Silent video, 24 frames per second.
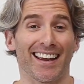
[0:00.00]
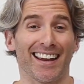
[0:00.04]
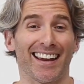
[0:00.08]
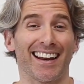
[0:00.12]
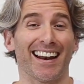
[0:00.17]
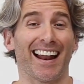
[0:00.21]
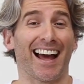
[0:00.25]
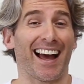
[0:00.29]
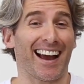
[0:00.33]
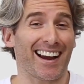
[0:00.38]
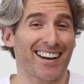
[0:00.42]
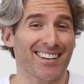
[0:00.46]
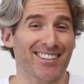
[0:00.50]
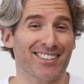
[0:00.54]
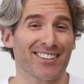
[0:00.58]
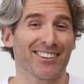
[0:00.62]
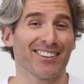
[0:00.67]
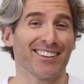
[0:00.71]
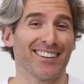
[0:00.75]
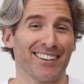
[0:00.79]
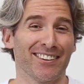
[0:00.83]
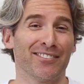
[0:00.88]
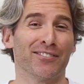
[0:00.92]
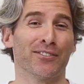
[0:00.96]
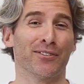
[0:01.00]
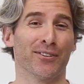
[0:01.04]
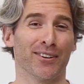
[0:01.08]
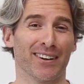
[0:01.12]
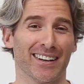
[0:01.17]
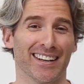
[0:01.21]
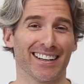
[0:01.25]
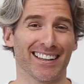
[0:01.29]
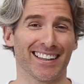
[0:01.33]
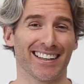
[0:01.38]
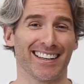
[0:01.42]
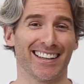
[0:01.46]
it actually
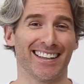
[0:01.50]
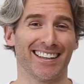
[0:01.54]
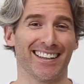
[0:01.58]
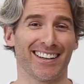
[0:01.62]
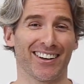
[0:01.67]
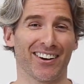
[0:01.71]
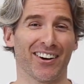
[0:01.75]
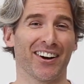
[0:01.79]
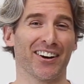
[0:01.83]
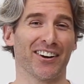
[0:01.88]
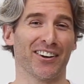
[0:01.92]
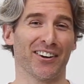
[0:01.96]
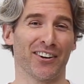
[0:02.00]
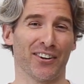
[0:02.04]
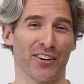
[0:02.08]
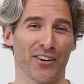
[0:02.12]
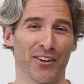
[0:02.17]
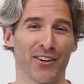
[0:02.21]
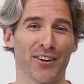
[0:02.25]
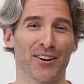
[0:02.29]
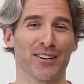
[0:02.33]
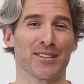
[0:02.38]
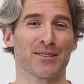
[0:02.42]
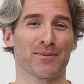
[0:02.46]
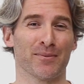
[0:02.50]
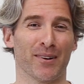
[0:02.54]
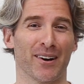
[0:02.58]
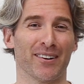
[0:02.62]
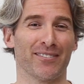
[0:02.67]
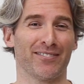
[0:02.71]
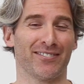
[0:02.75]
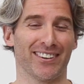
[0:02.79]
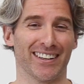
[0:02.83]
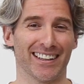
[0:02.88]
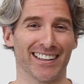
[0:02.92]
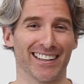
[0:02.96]
really kind of hurts
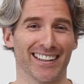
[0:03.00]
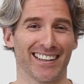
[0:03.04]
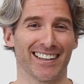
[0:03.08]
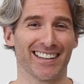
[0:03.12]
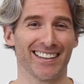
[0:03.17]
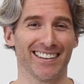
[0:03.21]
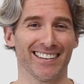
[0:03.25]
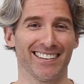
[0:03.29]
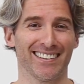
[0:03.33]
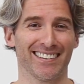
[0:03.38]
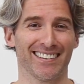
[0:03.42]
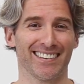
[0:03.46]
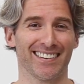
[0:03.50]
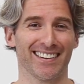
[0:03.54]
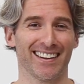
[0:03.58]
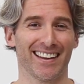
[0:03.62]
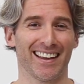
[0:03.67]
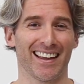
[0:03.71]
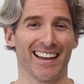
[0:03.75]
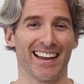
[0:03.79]
my feelings.